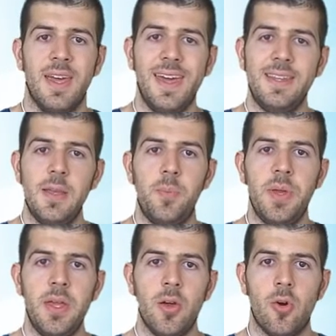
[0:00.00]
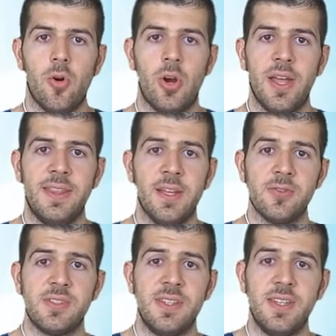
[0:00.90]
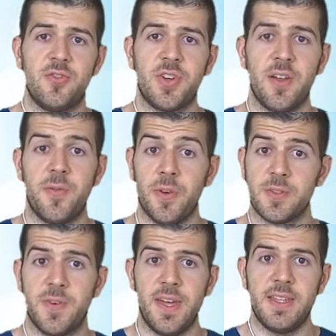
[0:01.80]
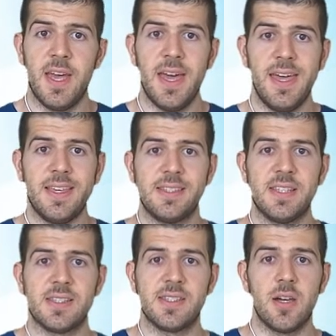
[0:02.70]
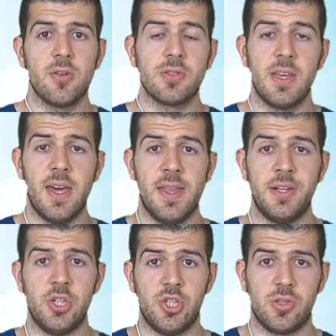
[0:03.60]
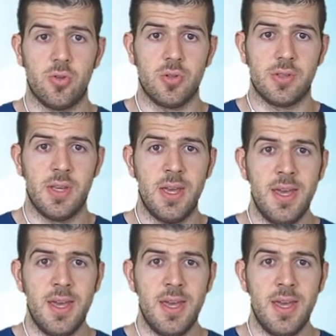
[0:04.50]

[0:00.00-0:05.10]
ATP or adenosine triphosphate is the cell's energy source.